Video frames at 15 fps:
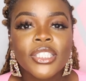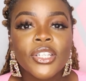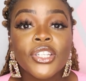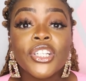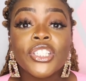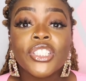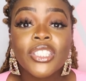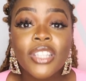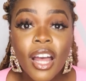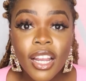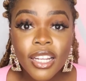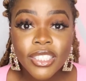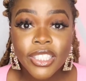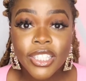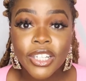so your
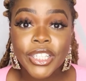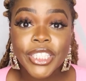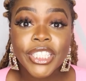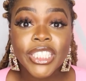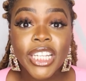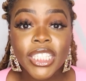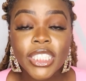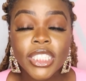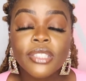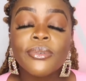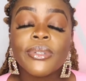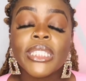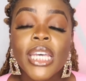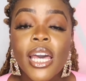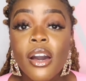doctor or your dentist
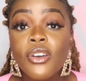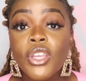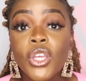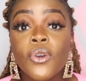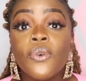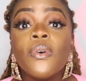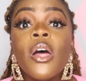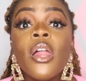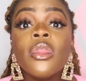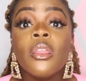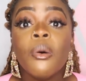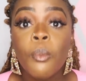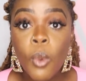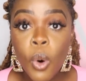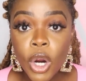will tell you
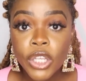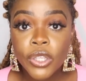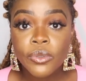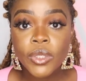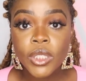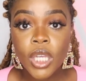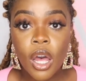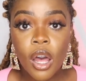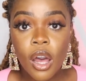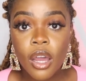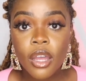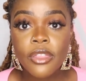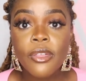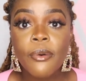the more you talk,